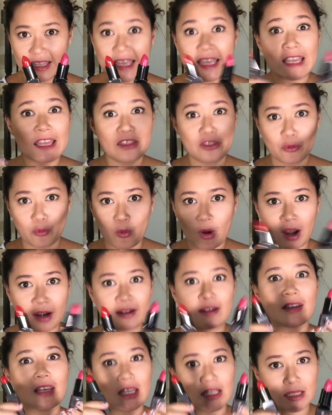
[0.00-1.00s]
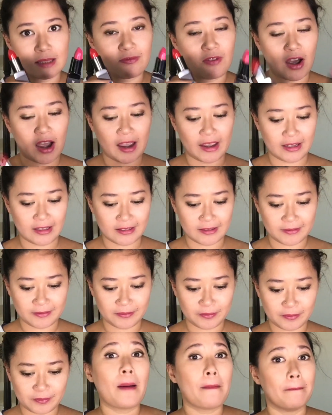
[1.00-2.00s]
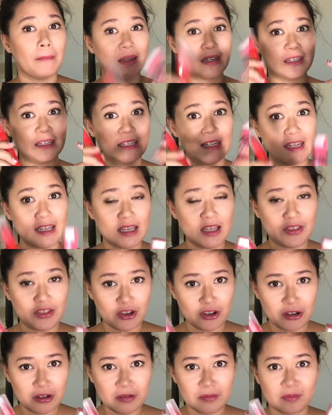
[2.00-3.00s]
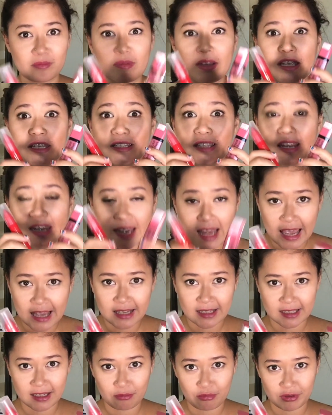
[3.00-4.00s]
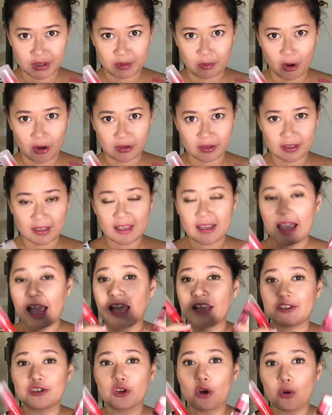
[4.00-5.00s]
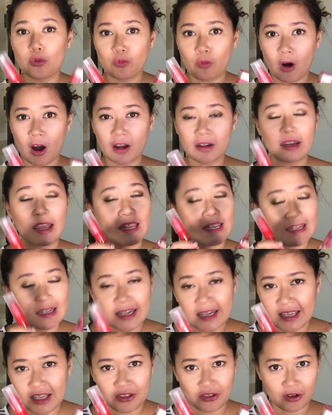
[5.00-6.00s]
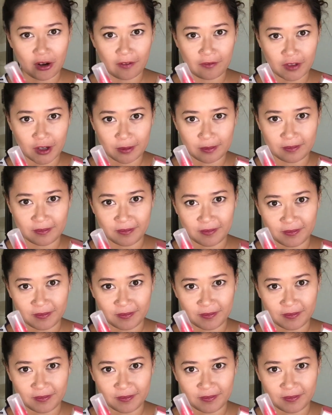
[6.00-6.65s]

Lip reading: Either one is fine. But neither is a negative response. I don't want neither of them.